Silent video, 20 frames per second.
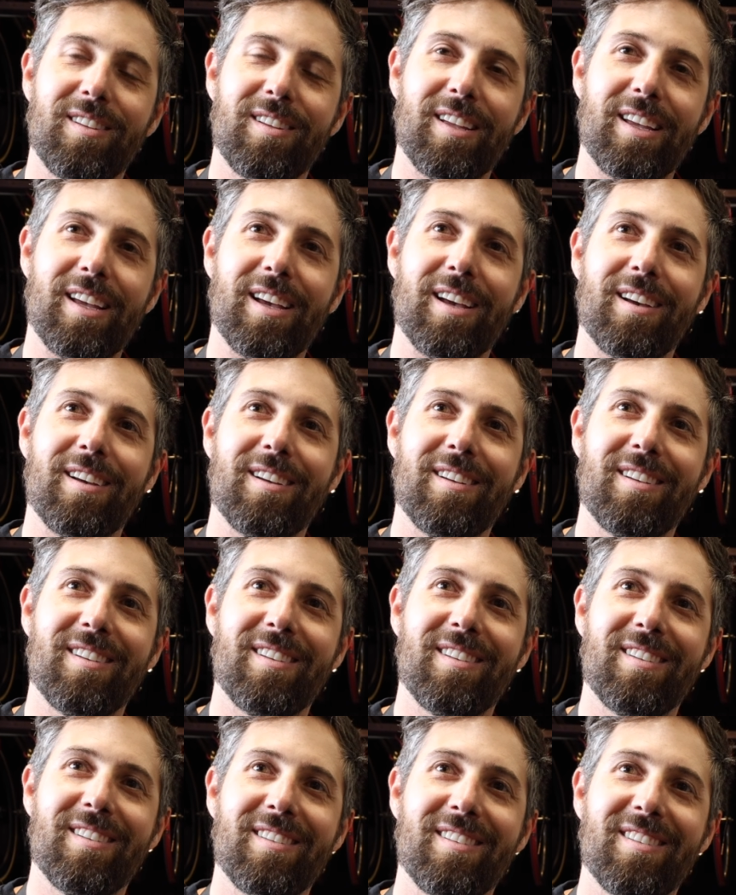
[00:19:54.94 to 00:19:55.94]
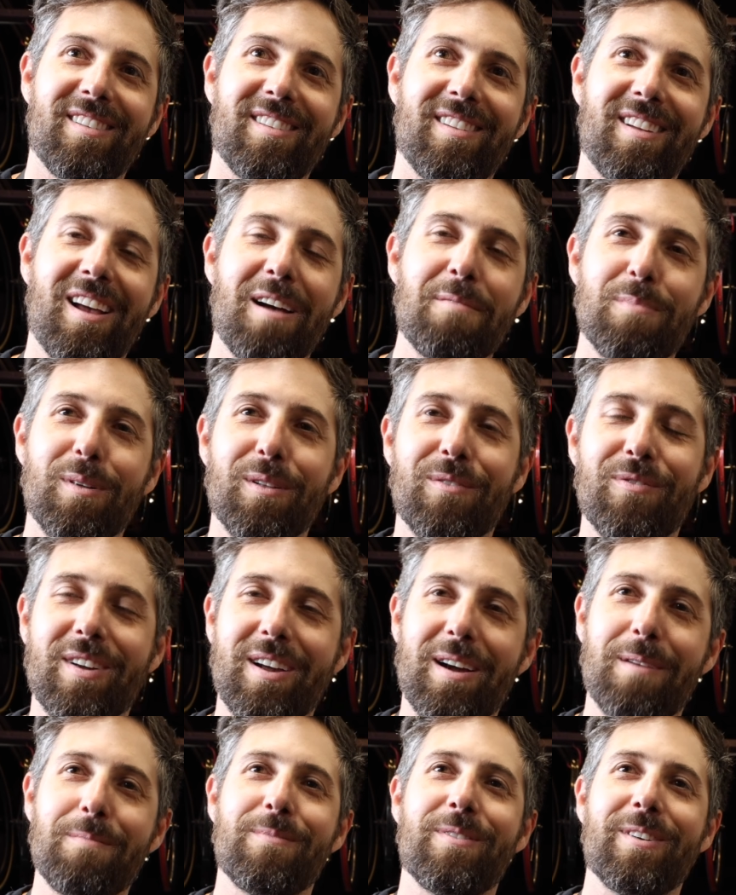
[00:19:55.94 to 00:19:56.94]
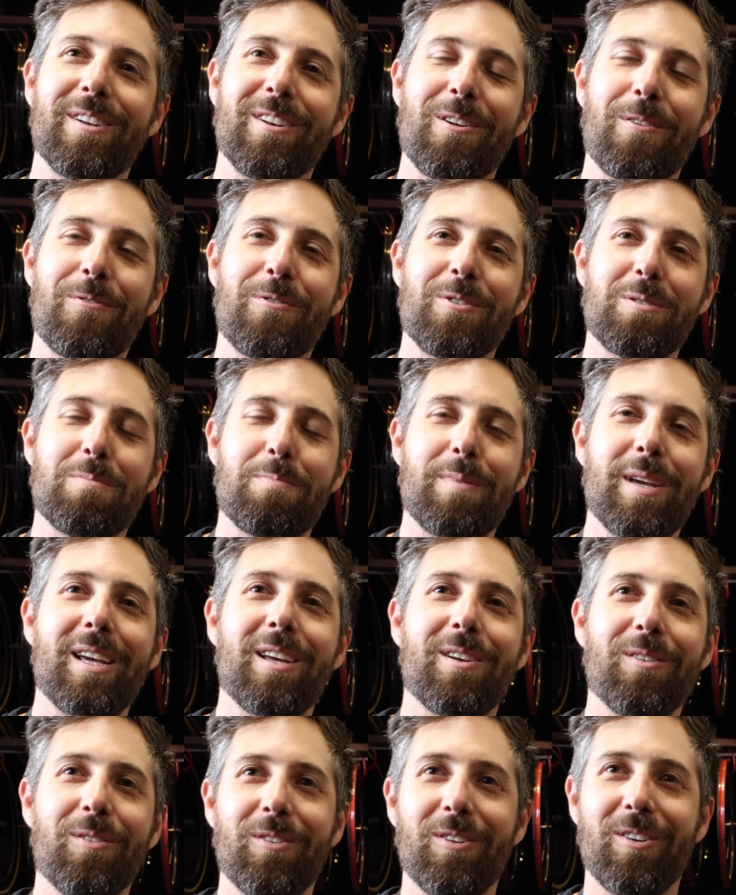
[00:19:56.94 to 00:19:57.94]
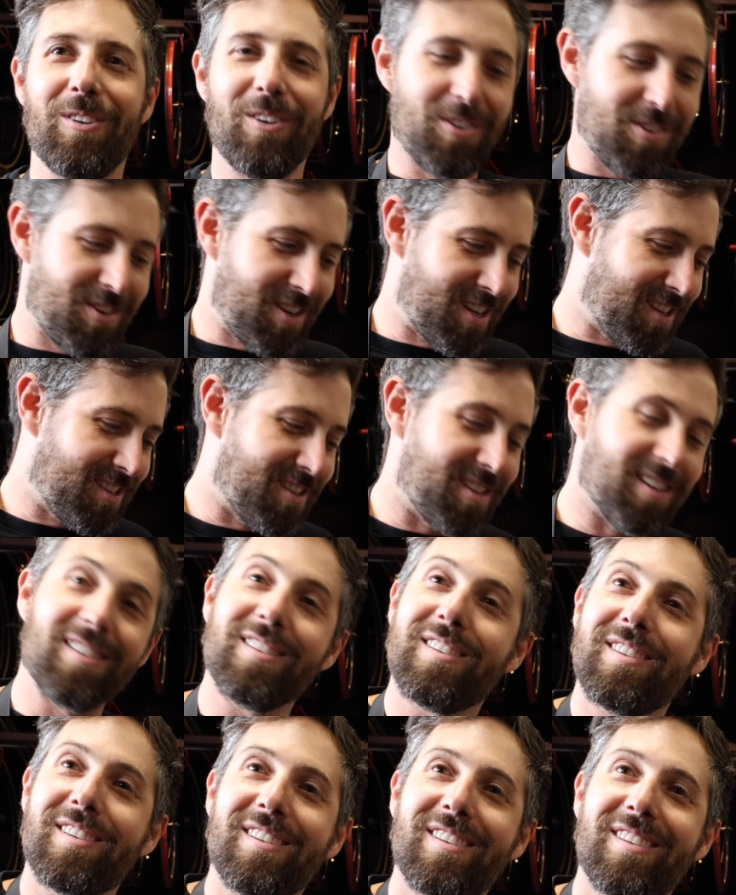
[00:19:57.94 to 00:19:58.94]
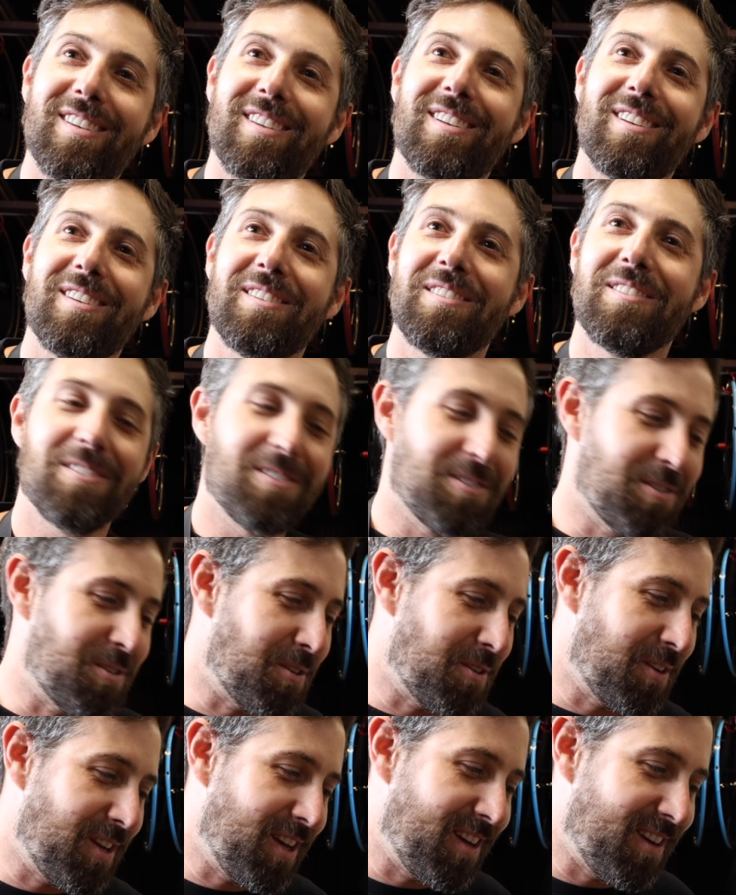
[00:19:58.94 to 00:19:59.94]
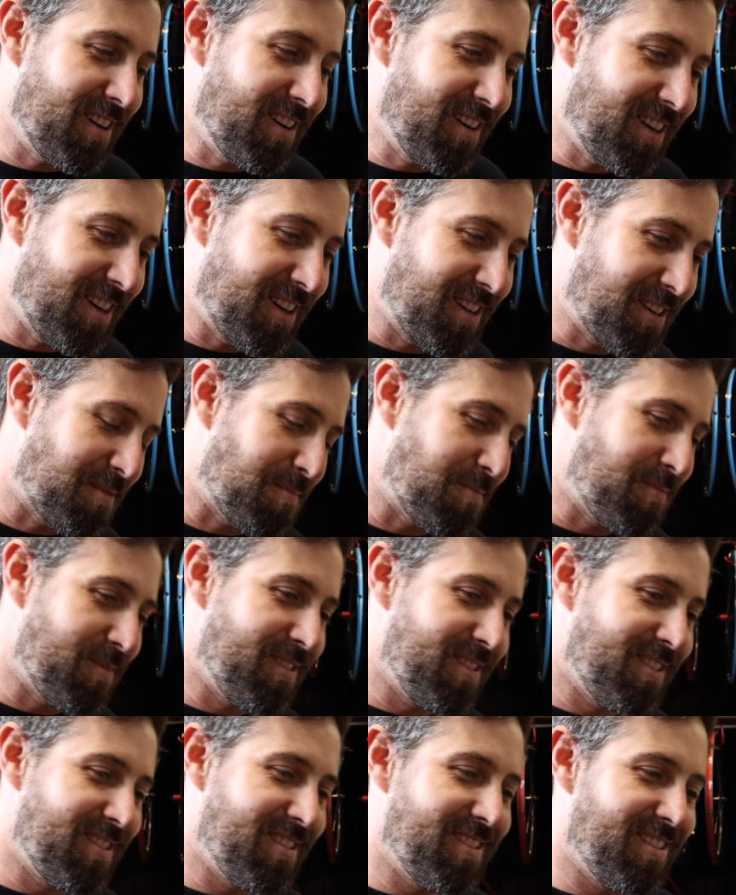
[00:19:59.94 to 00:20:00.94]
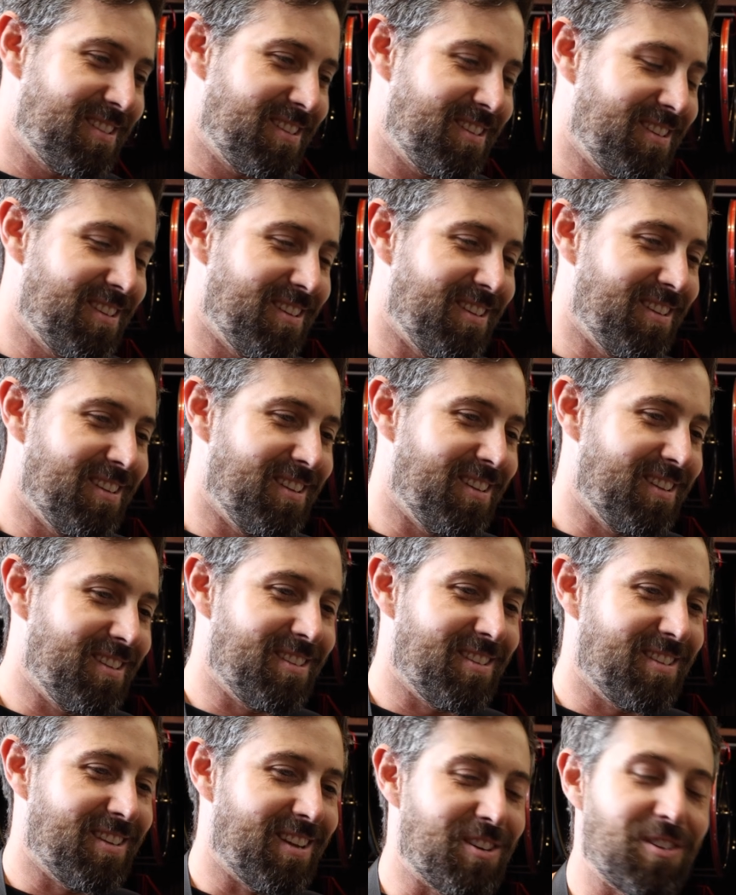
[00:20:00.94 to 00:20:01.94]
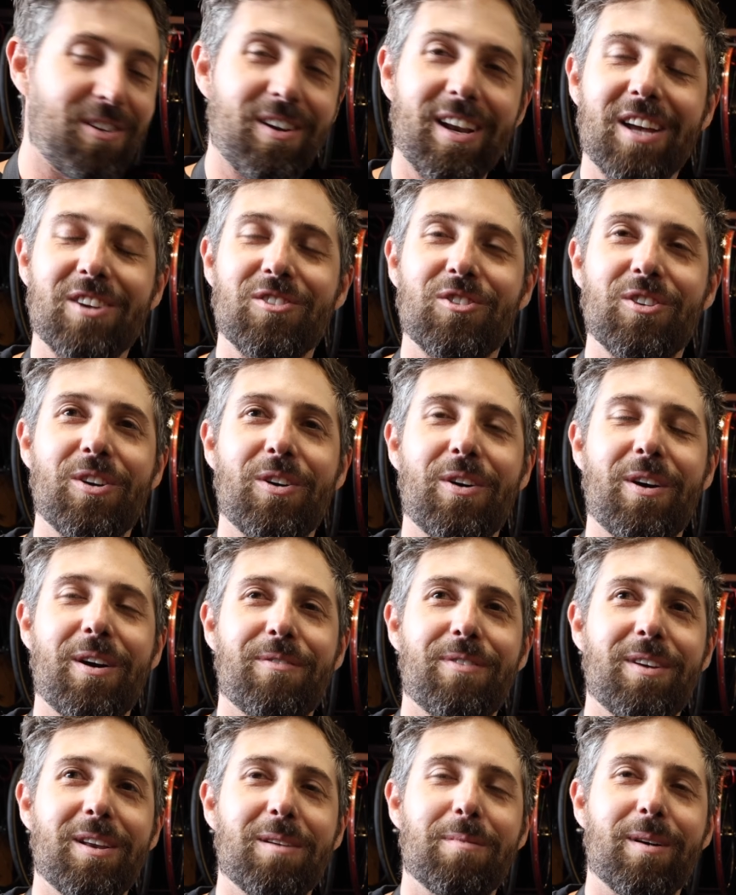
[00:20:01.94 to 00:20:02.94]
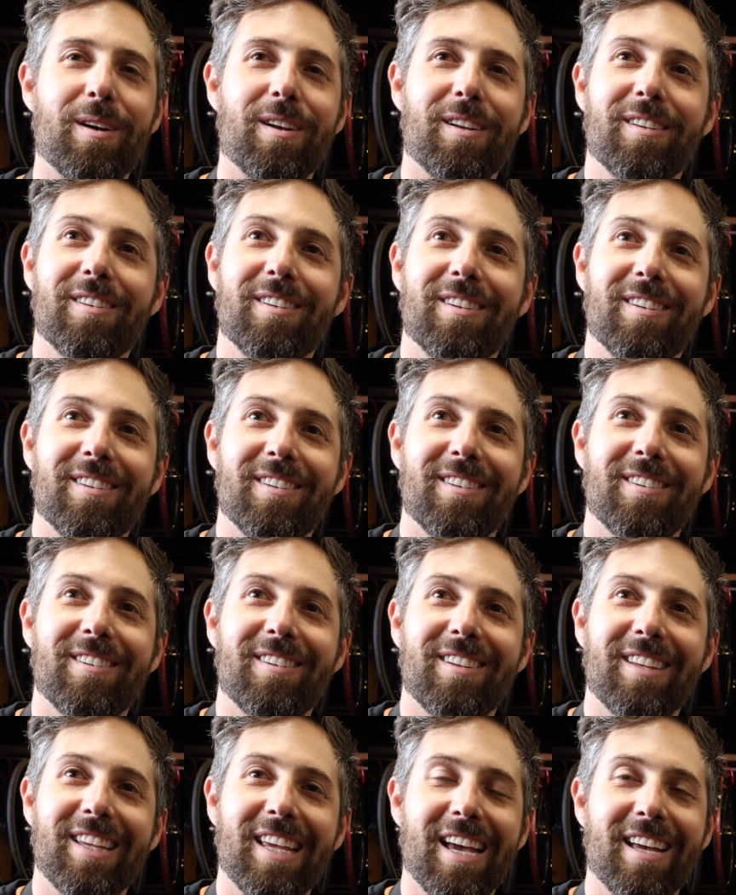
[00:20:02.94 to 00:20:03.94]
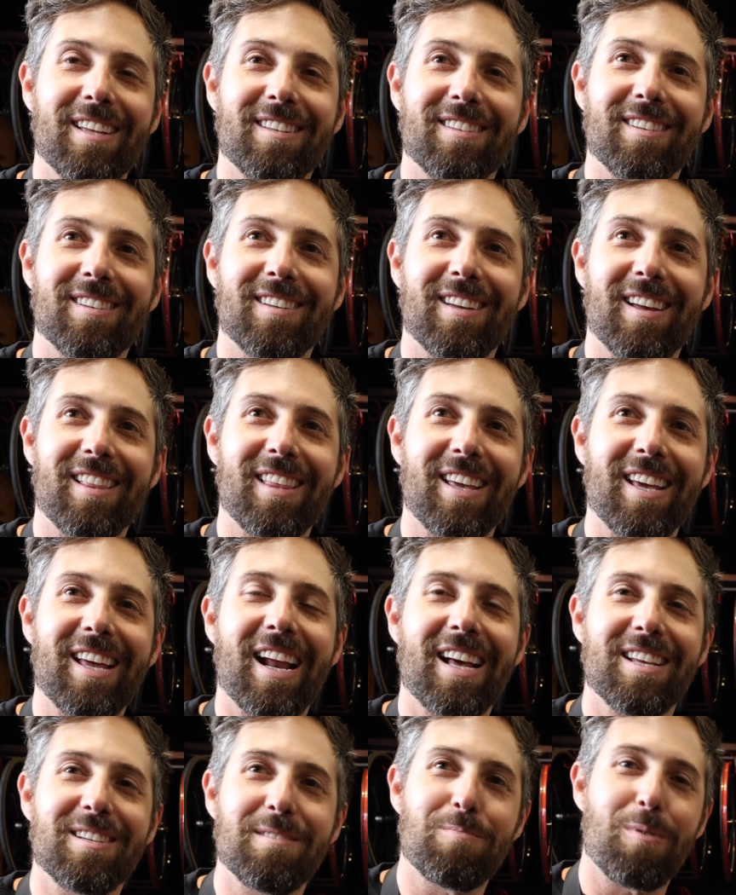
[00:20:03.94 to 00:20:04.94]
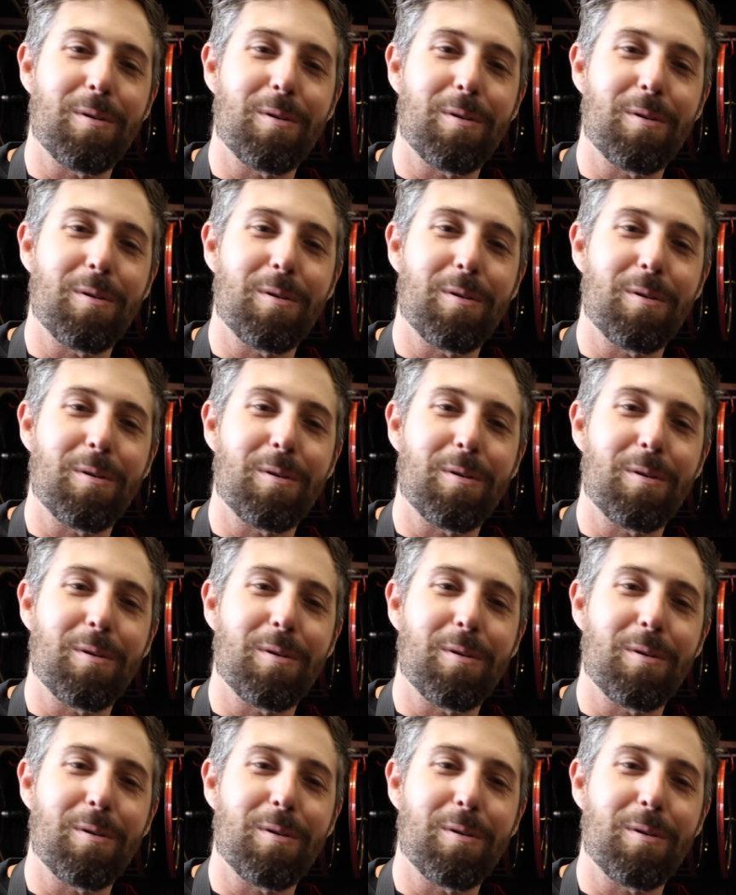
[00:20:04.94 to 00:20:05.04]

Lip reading: yeah, I'm built for comfort, not for speed or long distance. So yeah, I don't actually know how I feel about it yet. I think it hasn't